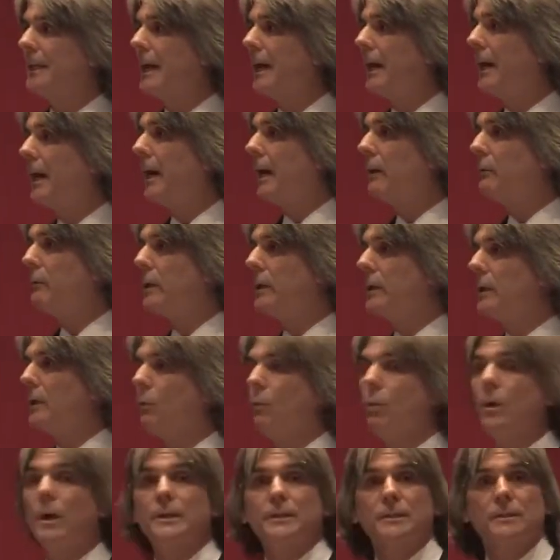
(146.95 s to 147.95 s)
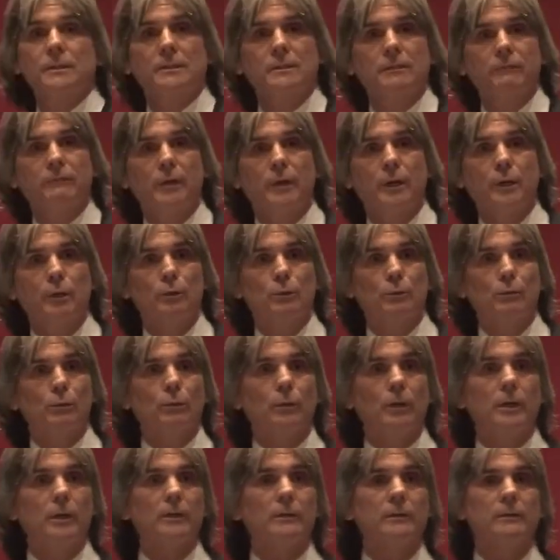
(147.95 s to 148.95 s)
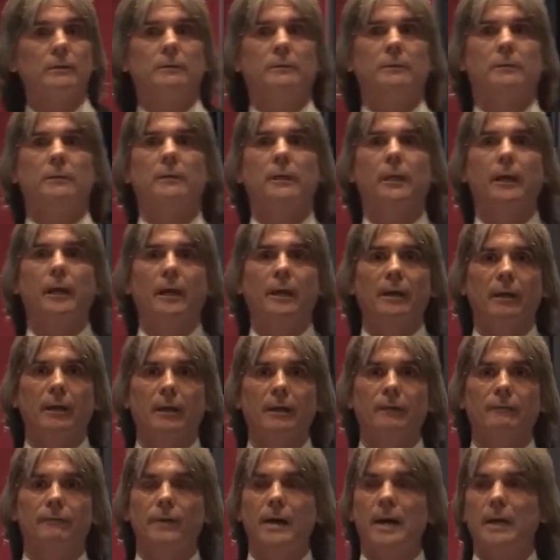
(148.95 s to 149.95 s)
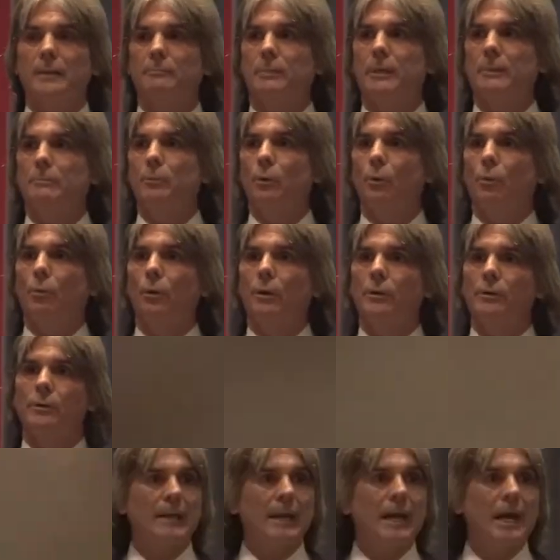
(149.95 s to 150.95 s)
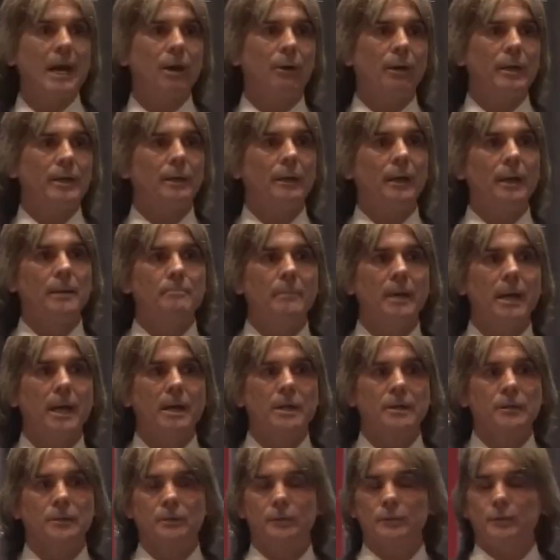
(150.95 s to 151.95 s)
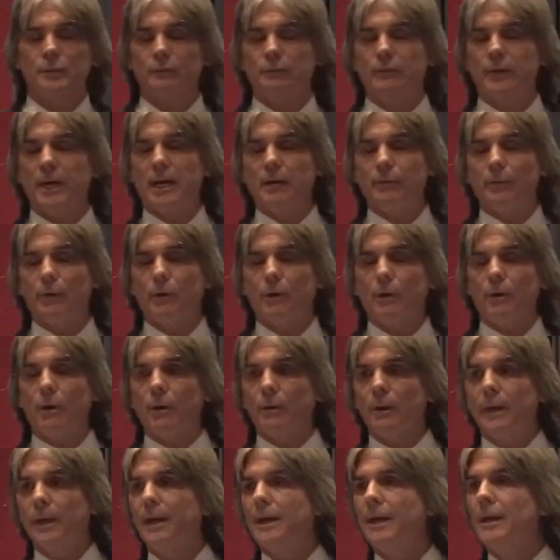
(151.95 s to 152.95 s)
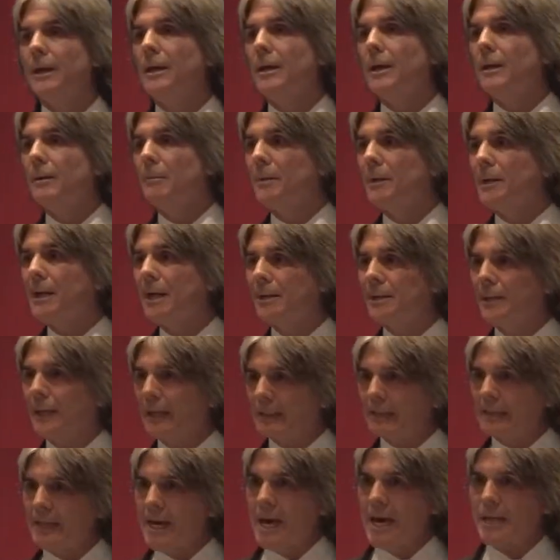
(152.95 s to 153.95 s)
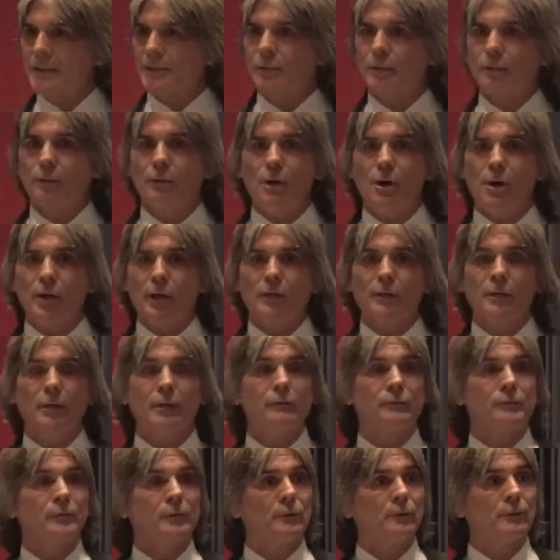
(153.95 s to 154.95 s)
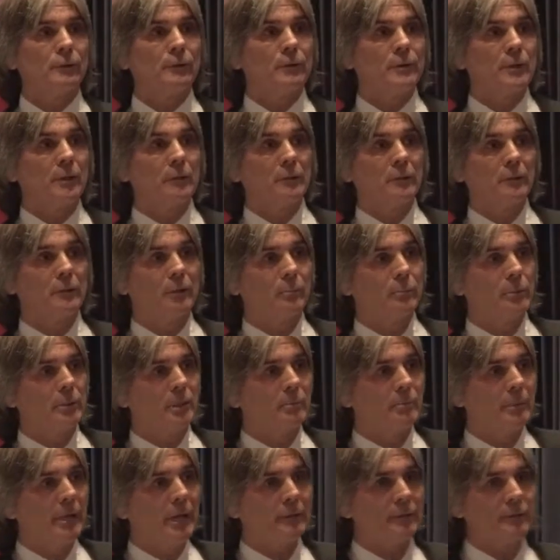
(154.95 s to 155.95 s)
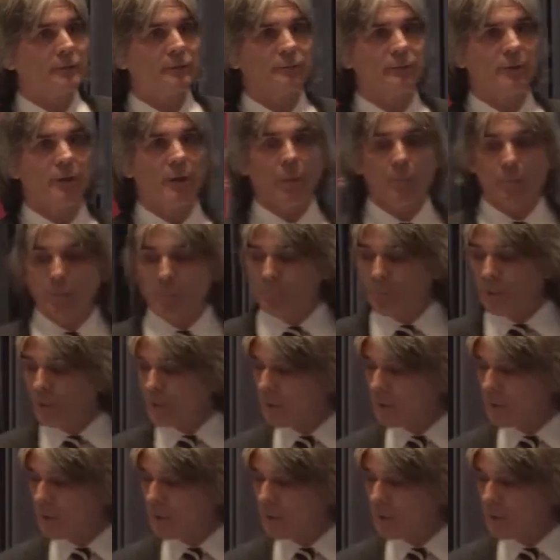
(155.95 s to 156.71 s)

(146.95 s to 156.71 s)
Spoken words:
and I really wasn't a very good lawyer. In fact, people wondered at how I managed to survive at all. But I lasted long enough to learn a little bit about the development